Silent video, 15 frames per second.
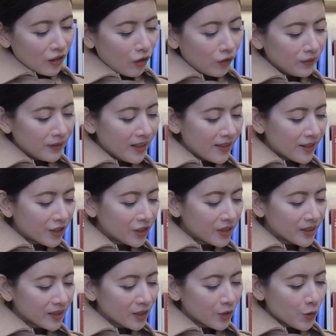Only
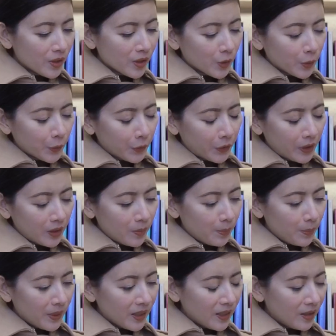there's a unicorn
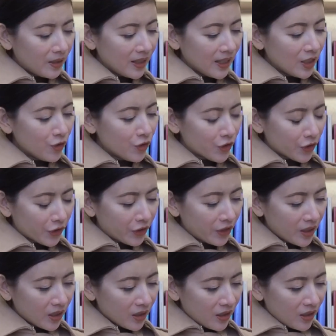been
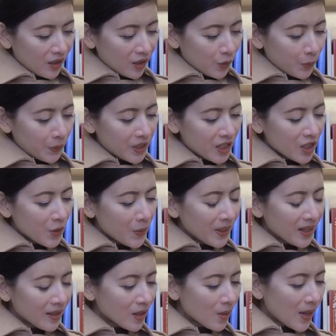injured. Would you know
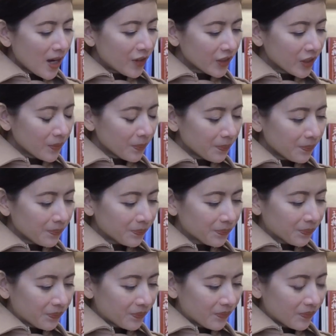anything about it?"
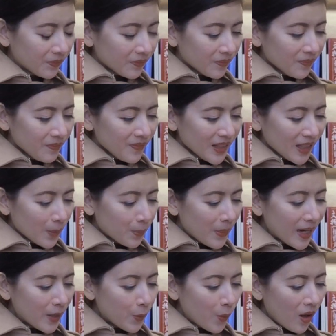
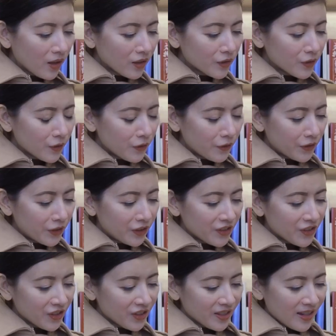Bane walked over
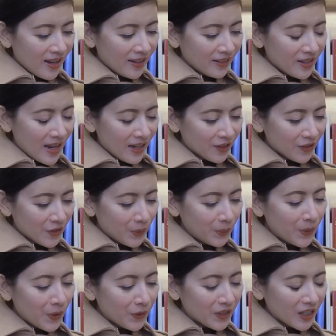to stand next to
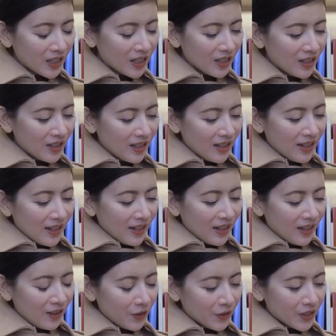Ronan.
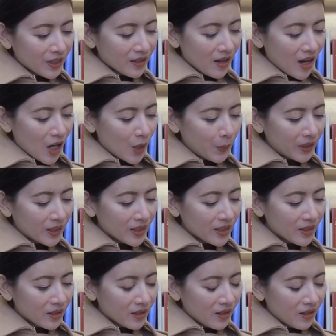He looked skywards.